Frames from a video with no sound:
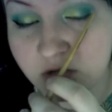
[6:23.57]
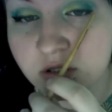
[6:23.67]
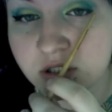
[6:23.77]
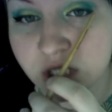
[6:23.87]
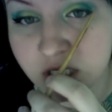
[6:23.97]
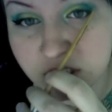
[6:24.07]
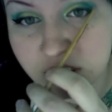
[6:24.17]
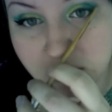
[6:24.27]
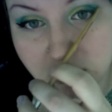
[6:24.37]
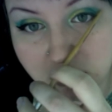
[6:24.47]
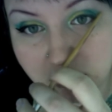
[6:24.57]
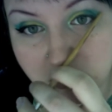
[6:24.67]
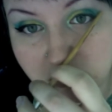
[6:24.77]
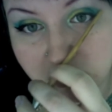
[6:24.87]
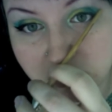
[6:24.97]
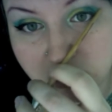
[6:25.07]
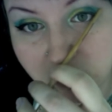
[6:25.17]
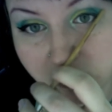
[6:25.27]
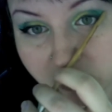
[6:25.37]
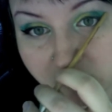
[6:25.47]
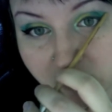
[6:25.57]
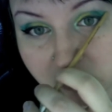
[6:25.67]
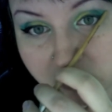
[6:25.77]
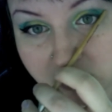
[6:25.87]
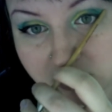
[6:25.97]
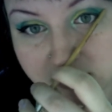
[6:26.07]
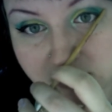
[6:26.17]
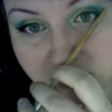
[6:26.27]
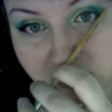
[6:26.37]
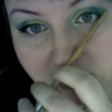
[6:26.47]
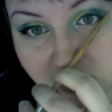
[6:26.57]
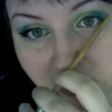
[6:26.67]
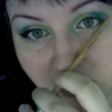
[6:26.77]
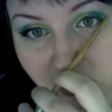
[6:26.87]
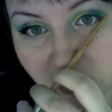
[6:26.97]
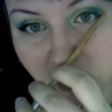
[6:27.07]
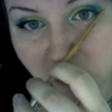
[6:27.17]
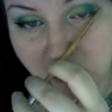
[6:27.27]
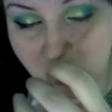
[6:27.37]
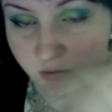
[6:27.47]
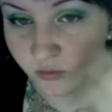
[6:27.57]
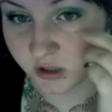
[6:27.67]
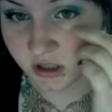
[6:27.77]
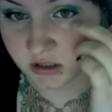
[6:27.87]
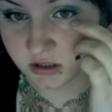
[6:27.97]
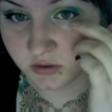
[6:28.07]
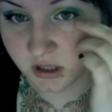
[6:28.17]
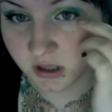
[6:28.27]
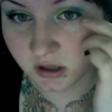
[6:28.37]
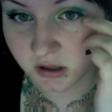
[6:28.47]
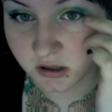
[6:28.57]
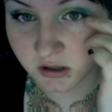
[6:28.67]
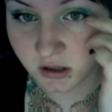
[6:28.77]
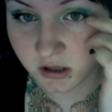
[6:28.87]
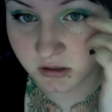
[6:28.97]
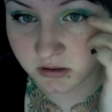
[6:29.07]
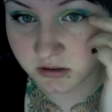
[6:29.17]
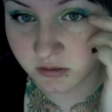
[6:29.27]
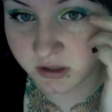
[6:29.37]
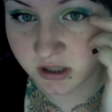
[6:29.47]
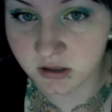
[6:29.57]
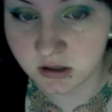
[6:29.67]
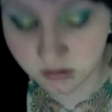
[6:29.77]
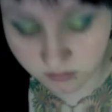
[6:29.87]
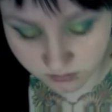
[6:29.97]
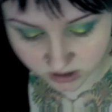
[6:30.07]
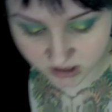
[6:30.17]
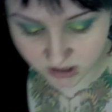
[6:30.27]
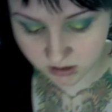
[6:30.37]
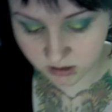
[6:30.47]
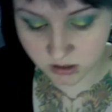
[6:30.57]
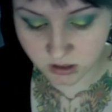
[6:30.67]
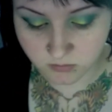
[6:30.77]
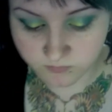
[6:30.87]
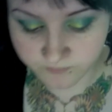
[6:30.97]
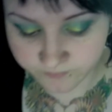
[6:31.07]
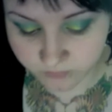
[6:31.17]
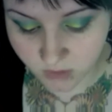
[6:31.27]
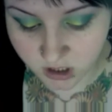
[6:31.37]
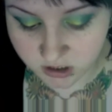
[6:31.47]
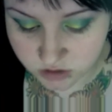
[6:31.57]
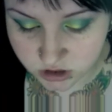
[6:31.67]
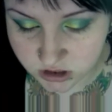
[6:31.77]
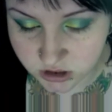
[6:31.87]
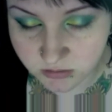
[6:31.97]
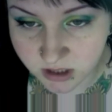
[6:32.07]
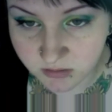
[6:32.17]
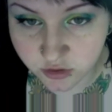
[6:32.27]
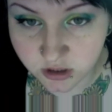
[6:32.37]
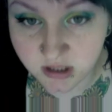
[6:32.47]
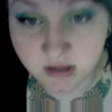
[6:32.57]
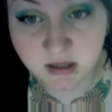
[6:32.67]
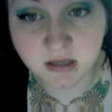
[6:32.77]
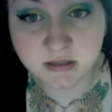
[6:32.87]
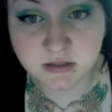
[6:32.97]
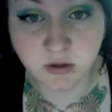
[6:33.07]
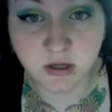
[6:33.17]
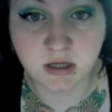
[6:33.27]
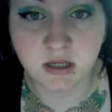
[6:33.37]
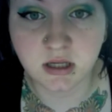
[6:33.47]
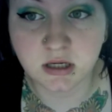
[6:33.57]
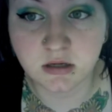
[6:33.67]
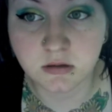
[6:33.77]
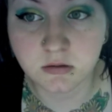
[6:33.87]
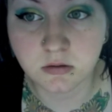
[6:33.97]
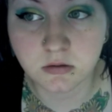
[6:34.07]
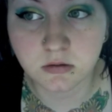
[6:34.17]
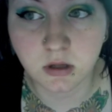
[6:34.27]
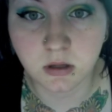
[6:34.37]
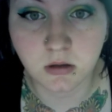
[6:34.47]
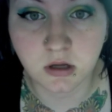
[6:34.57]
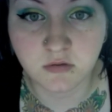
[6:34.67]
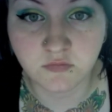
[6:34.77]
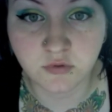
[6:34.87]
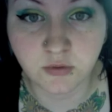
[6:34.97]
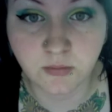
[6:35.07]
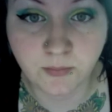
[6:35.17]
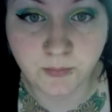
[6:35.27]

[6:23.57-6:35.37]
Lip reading: You can change it. You can do your top wing following this and your bottom wing doing a little bit, but I usually do mine pretty thick, so I need a lot of room.